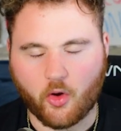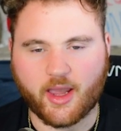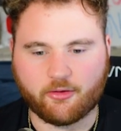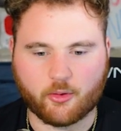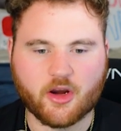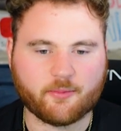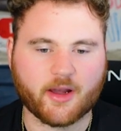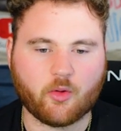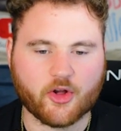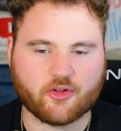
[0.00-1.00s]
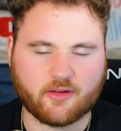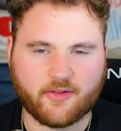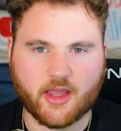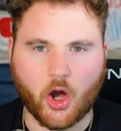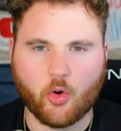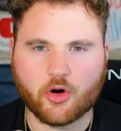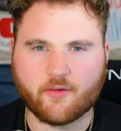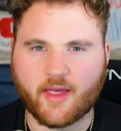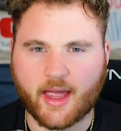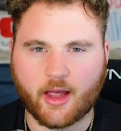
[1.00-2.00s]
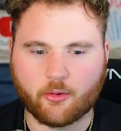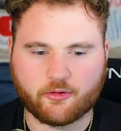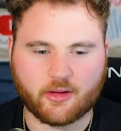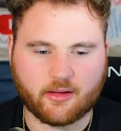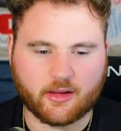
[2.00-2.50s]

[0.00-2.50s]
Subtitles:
Okay, so here's my question. Did the owner of the house